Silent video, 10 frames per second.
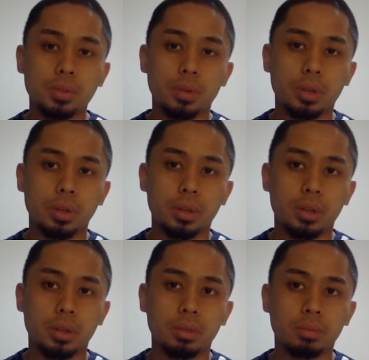We're going to
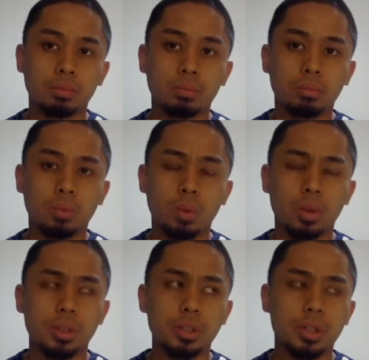need
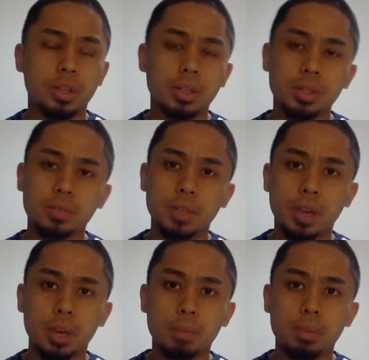1-inch adhesive
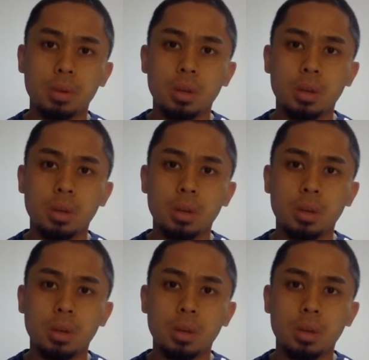tape.